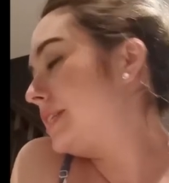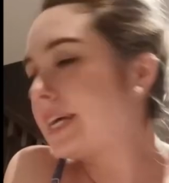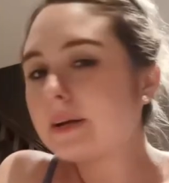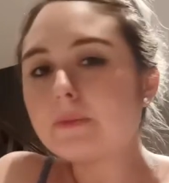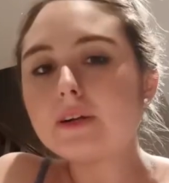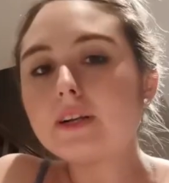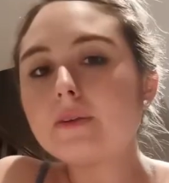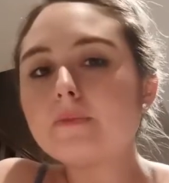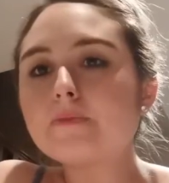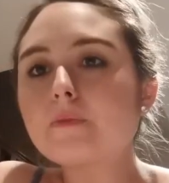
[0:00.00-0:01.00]
table,
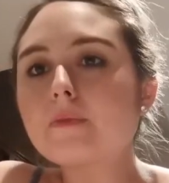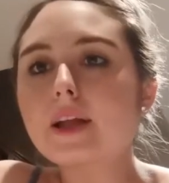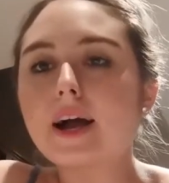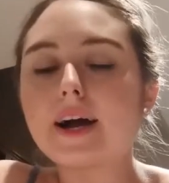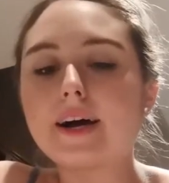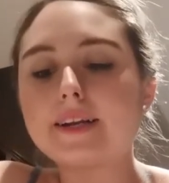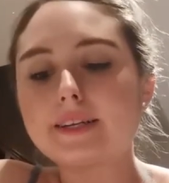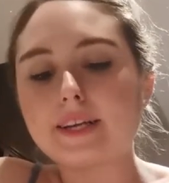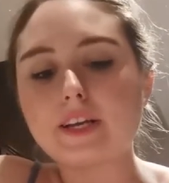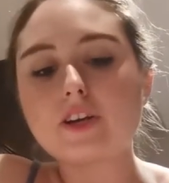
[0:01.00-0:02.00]

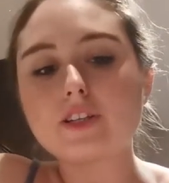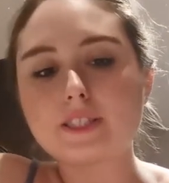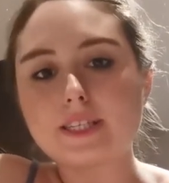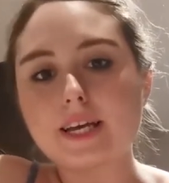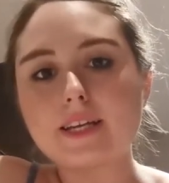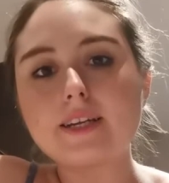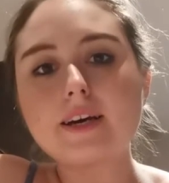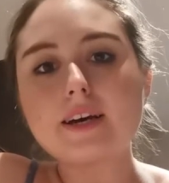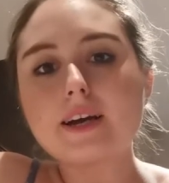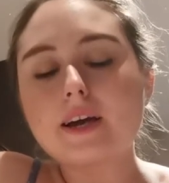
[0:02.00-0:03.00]
and he could sit in it.